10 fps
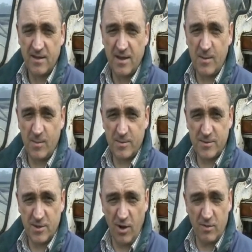
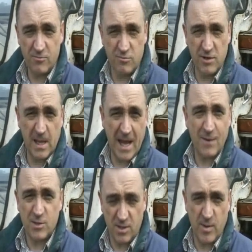It's not really
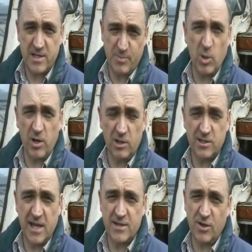out of the way to put an
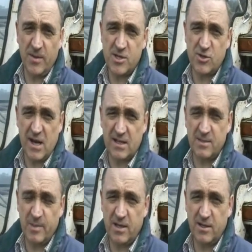alternator on this
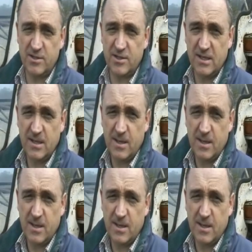tractor, because